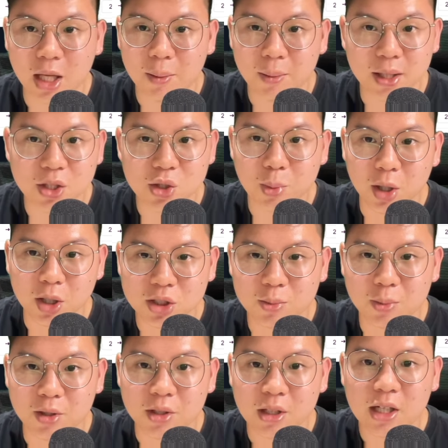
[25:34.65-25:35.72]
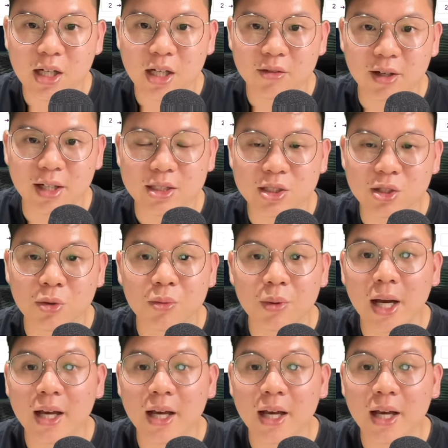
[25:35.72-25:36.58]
Maybe it's possible, right? So